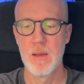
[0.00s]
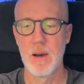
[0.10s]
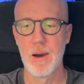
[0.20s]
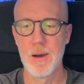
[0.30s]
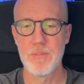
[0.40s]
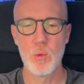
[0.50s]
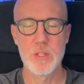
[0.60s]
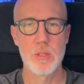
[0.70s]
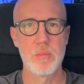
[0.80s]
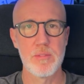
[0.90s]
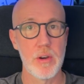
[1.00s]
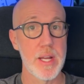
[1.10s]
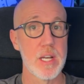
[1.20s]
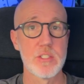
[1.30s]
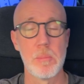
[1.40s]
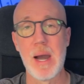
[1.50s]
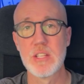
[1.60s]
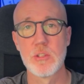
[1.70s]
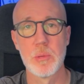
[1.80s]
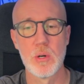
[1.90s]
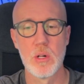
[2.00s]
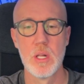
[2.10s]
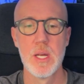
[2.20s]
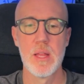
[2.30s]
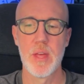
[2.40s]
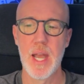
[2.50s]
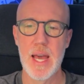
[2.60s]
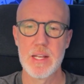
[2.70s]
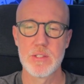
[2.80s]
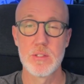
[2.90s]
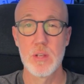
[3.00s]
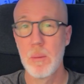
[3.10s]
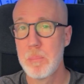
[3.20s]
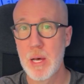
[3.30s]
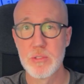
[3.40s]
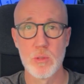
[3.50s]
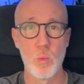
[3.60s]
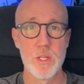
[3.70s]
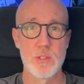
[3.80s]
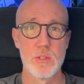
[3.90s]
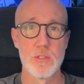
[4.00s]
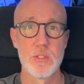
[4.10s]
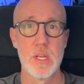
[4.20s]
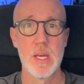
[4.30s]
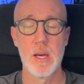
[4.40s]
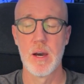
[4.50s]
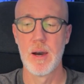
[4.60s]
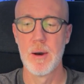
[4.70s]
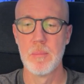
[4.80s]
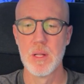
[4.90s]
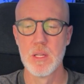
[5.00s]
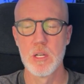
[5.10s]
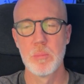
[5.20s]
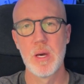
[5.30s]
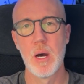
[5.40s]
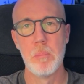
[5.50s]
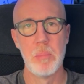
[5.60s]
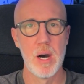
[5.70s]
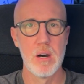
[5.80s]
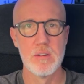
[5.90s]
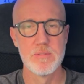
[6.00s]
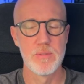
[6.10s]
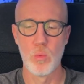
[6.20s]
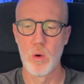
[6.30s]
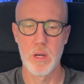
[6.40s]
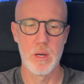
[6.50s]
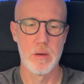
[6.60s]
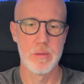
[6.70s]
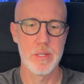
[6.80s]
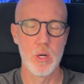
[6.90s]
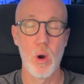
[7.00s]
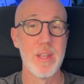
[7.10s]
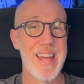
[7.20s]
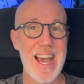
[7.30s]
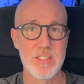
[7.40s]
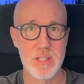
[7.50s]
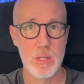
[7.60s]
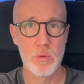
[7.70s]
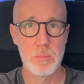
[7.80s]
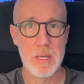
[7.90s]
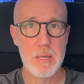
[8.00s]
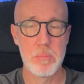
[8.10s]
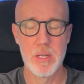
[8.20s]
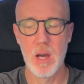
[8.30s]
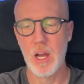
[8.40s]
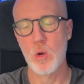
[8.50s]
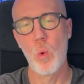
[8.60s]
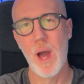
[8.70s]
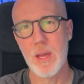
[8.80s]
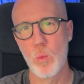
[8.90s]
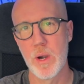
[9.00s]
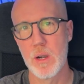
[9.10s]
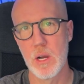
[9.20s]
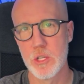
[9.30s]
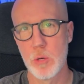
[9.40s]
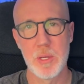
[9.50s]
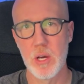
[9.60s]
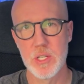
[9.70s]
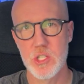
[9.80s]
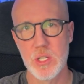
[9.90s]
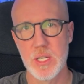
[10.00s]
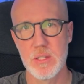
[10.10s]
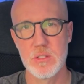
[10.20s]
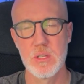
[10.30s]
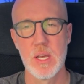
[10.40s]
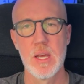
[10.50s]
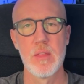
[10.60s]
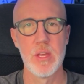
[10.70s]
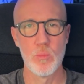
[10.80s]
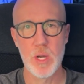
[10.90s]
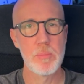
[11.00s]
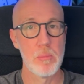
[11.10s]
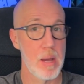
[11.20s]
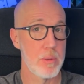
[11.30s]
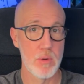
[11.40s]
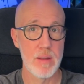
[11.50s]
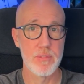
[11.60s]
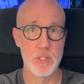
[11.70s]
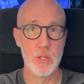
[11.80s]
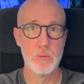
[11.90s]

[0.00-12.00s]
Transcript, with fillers: Uh, if you want something very customizable that has some bells and whistles, um, a little bit above what a you know Audacity would be, but not quite where Adobe Audition is, then Reaper might be right for you.